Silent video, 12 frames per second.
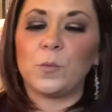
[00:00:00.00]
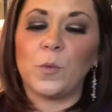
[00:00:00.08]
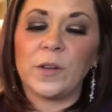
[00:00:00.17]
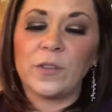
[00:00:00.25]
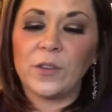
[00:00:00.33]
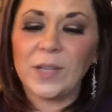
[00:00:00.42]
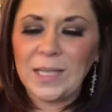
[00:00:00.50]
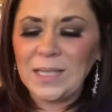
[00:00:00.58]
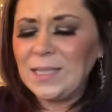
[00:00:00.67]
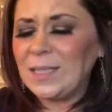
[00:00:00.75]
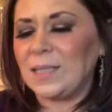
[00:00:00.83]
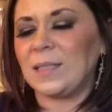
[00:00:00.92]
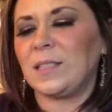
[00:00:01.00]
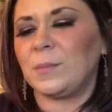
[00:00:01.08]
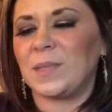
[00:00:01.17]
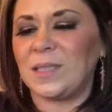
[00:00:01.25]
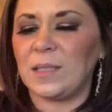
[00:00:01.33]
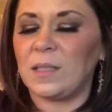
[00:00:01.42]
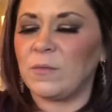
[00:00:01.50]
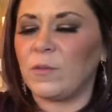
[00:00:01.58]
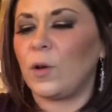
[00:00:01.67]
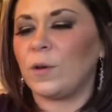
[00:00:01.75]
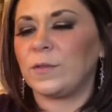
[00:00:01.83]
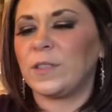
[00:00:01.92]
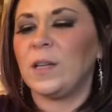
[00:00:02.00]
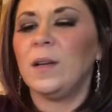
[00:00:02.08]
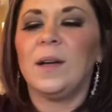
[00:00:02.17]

where there is intimacy involved.